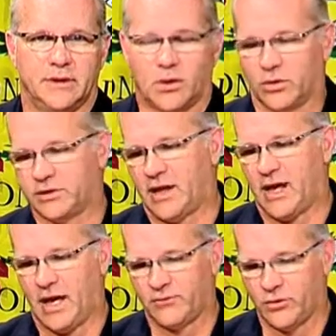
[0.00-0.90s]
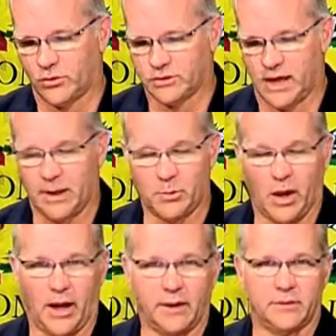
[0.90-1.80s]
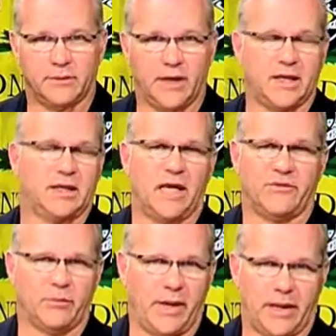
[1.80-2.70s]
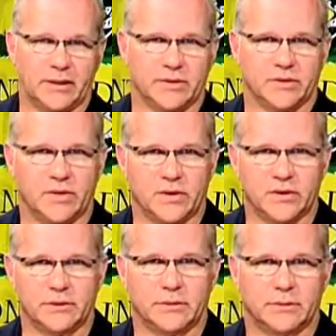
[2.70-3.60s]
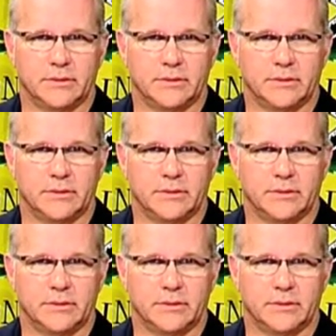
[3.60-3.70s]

Of course, they have no timeline. They can never make a decision.